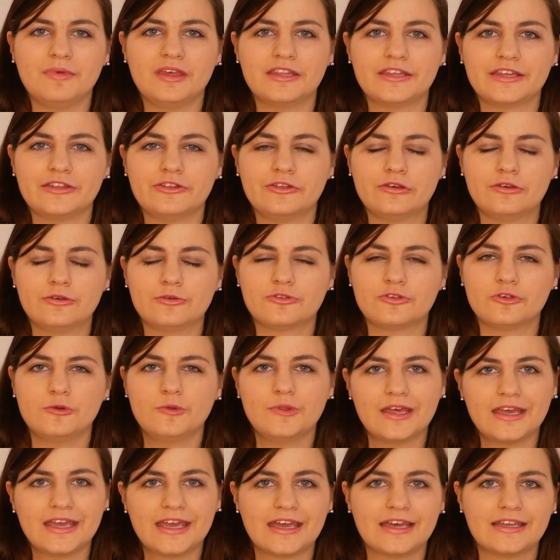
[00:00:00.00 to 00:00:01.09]
meeting new
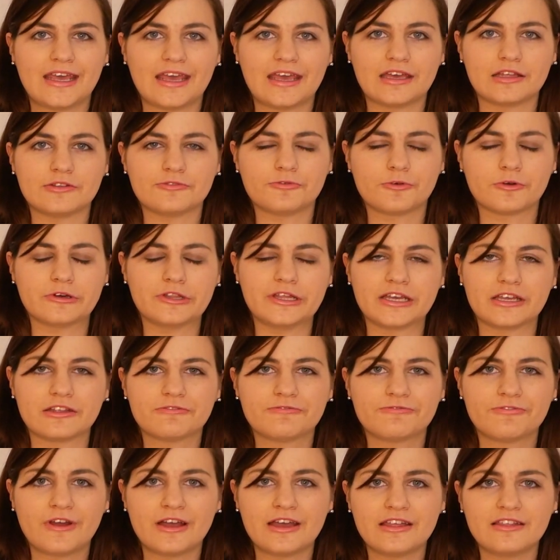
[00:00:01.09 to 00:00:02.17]
two-legged and four-legged
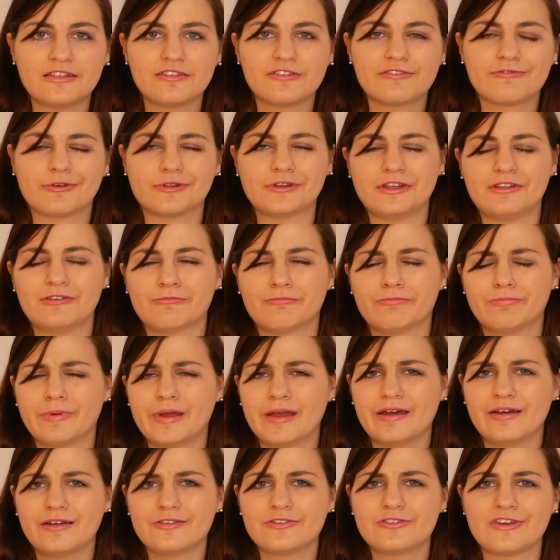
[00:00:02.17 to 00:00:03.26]
friends, running
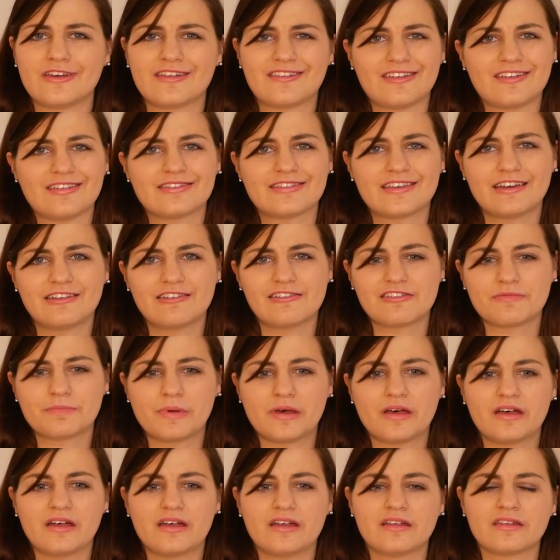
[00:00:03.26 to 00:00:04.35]
around, chasing tennis
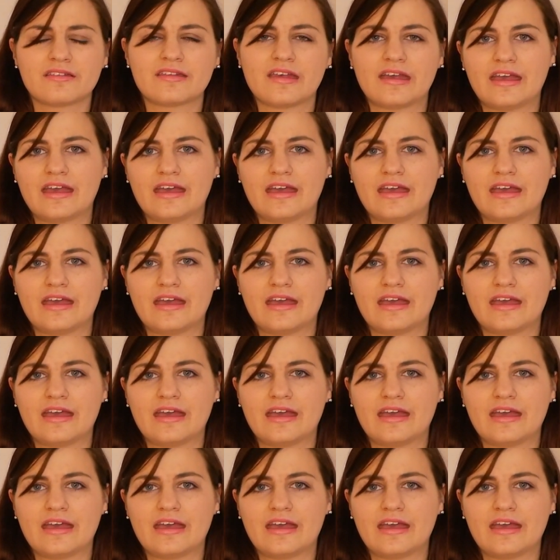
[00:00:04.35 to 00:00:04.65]
balls,